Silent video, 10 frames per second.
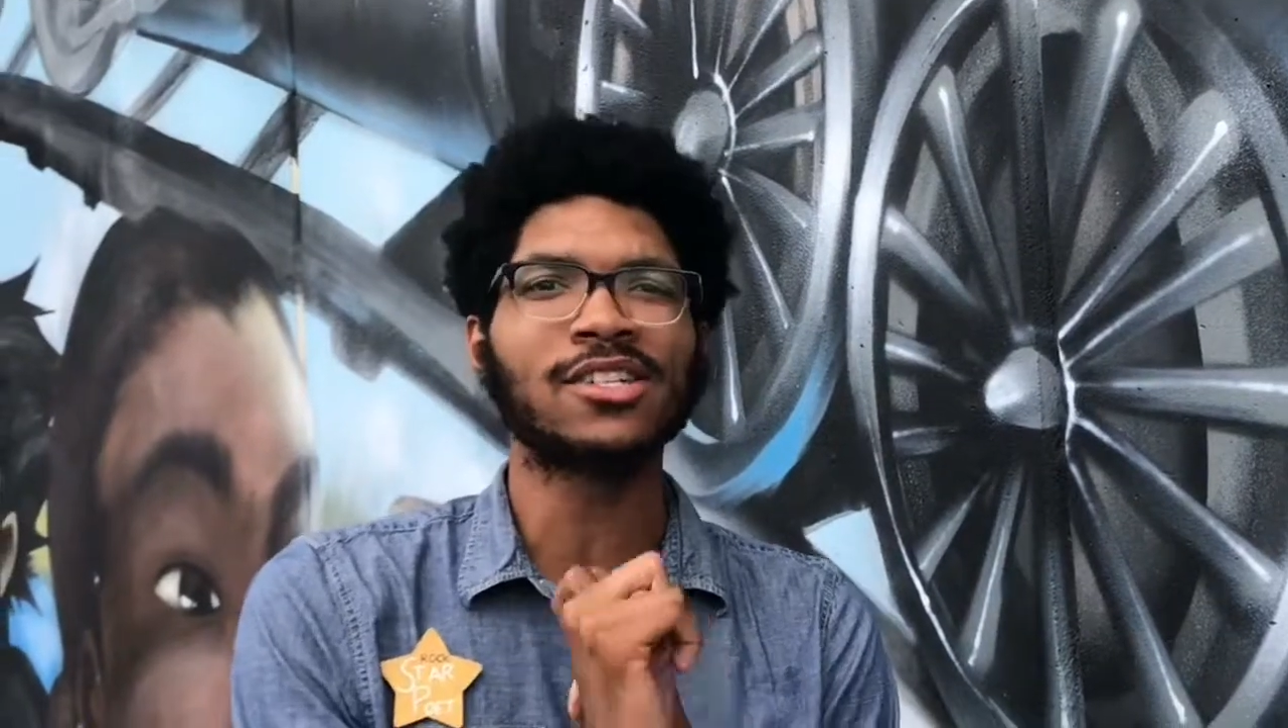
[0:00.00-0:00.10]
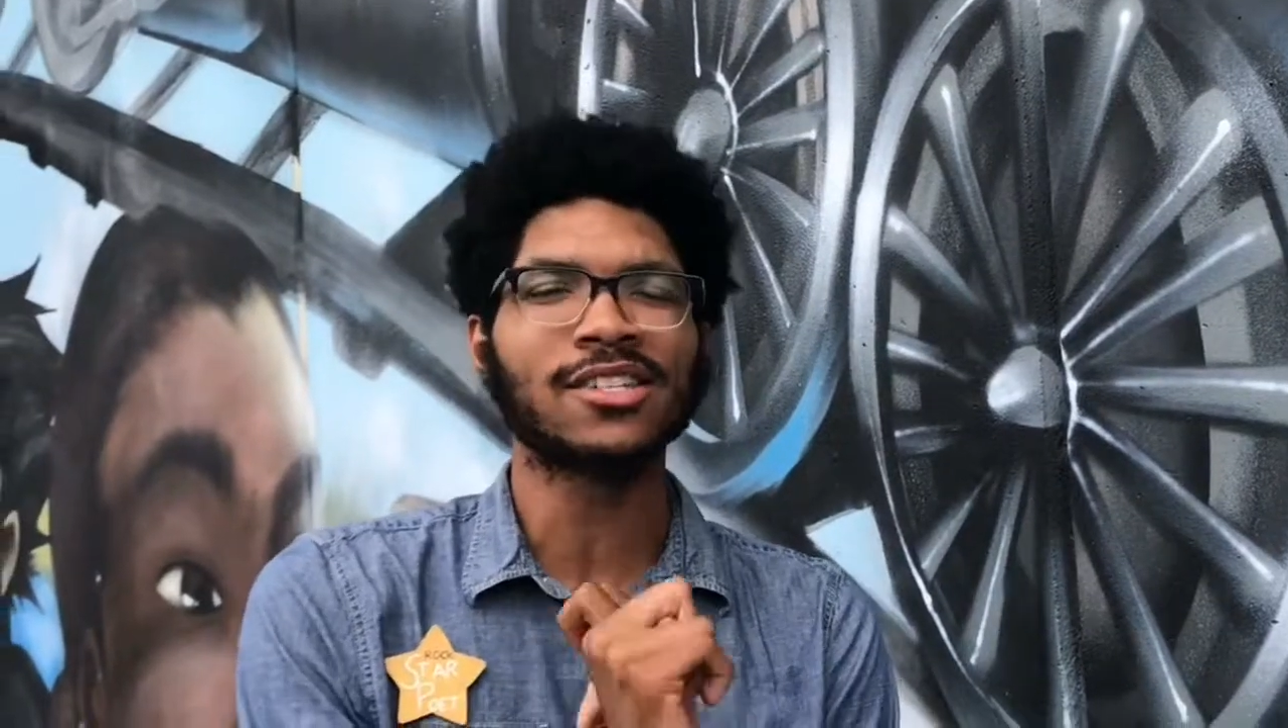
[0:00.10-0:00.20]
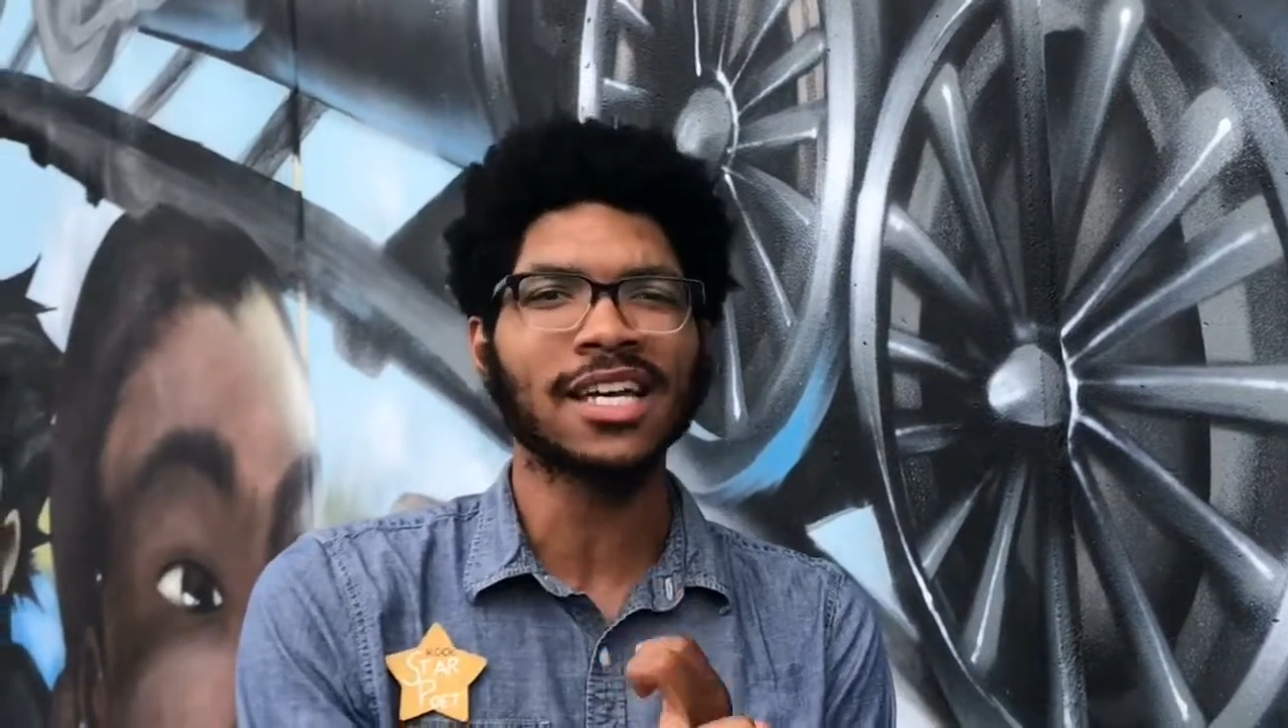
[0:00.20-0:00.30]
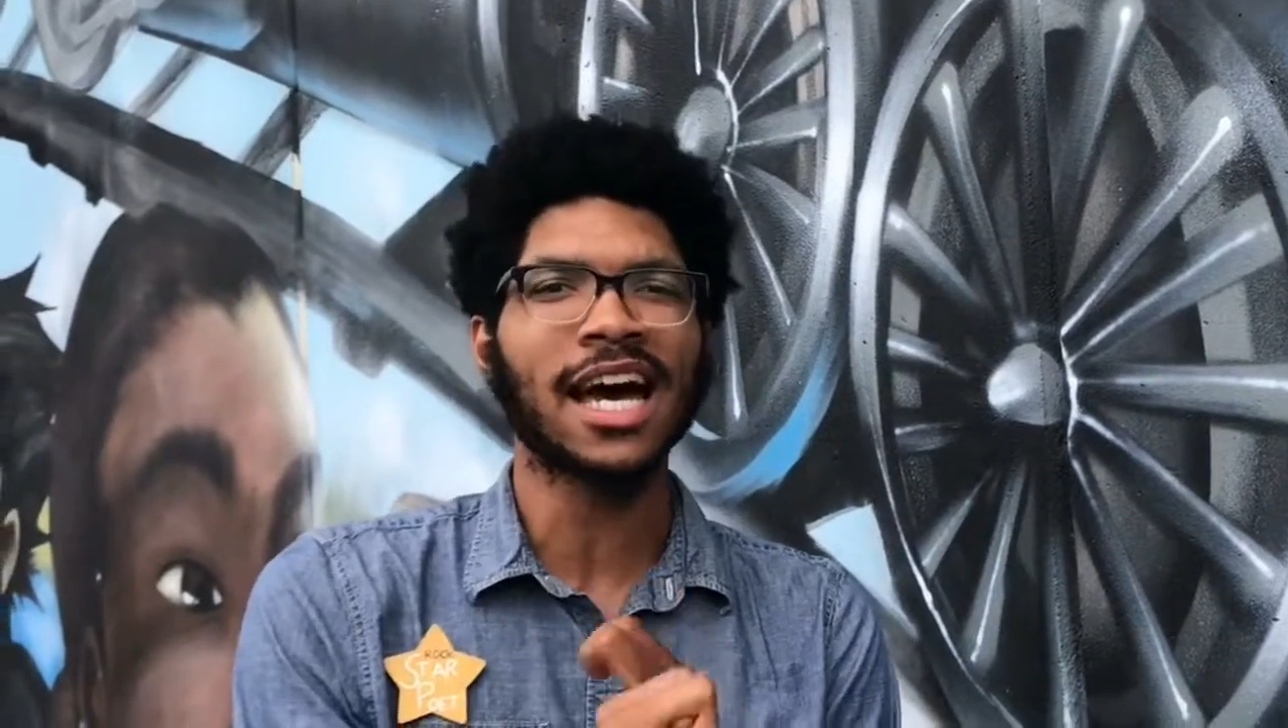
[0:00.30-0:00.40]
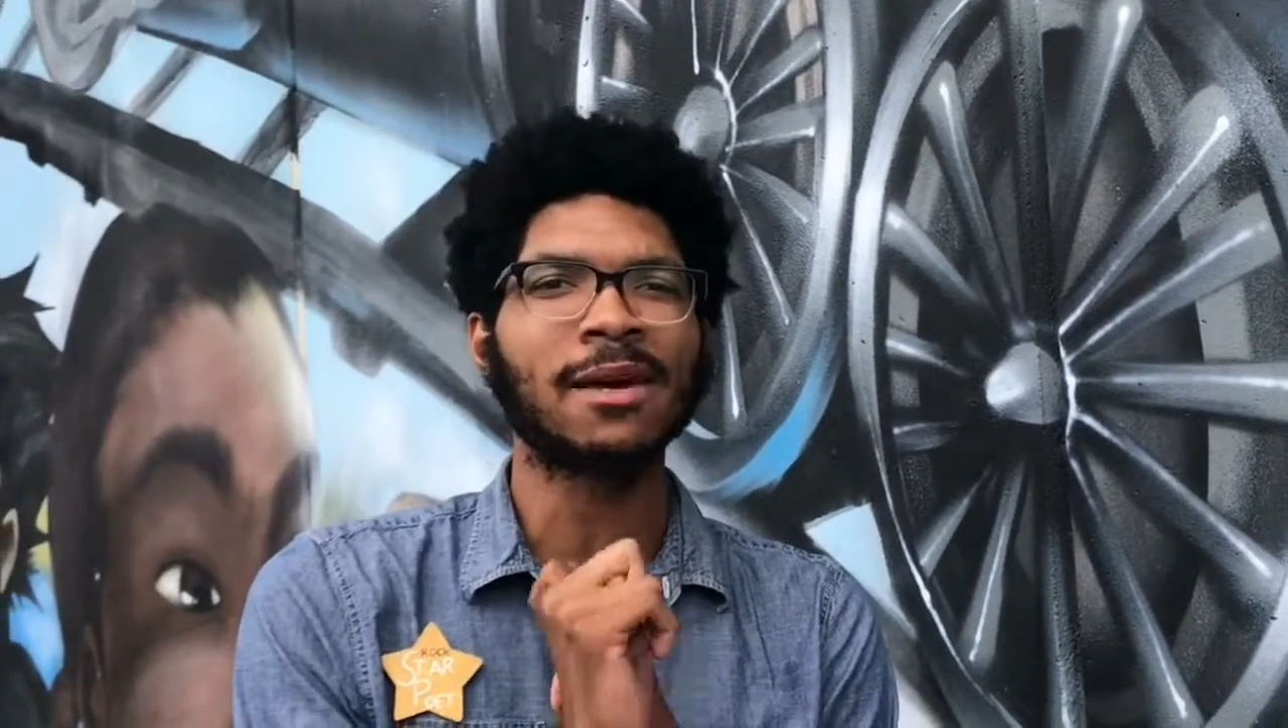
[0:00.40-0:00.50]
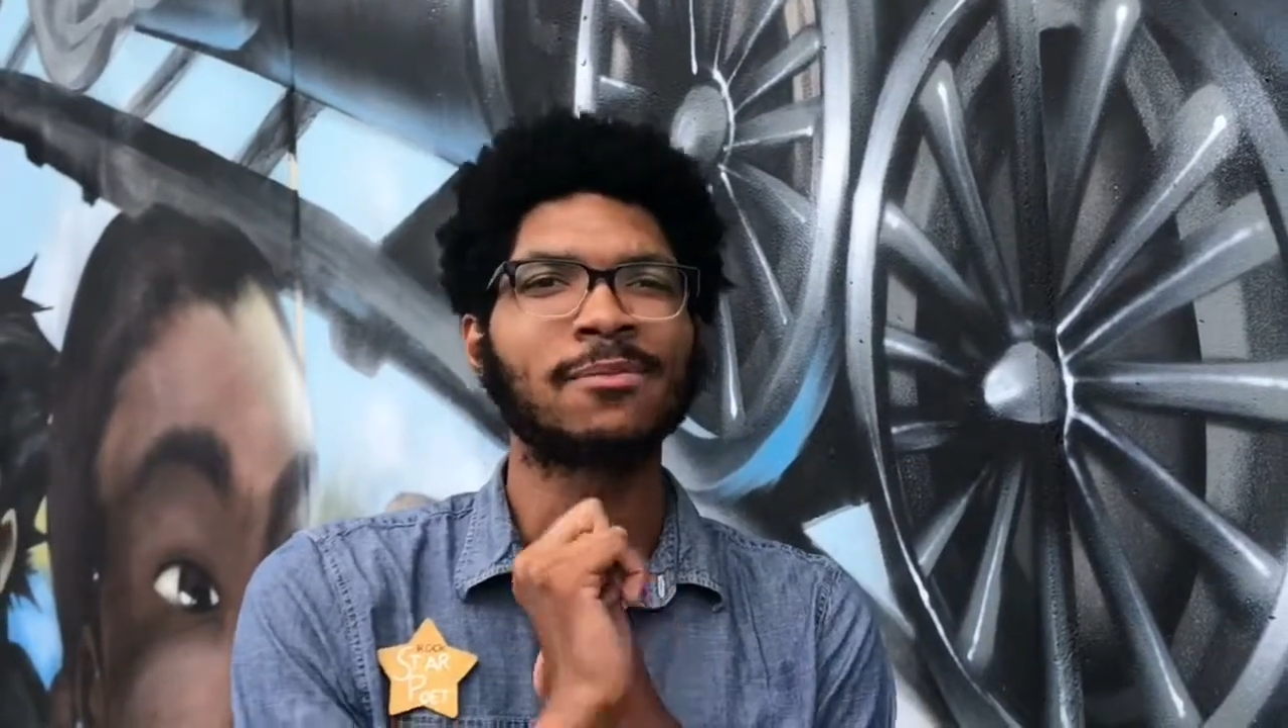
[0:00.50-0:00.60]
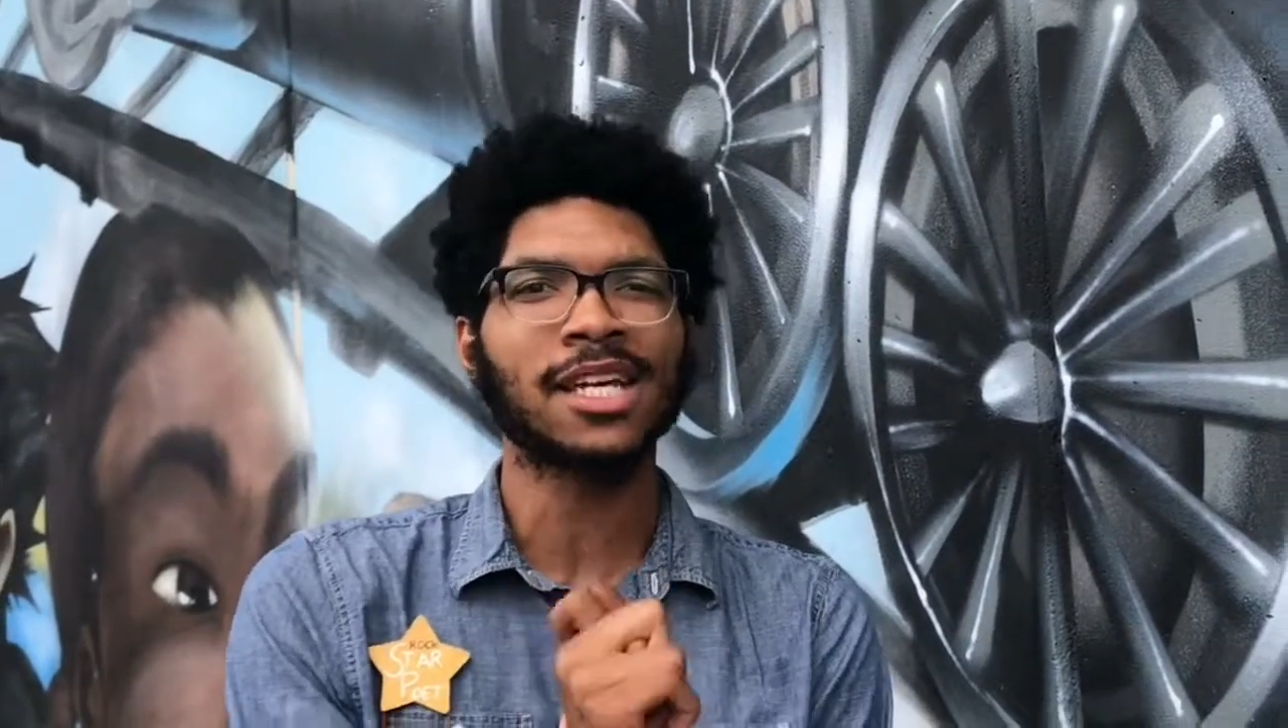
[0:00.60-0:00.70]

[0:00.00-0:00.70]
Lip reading: your time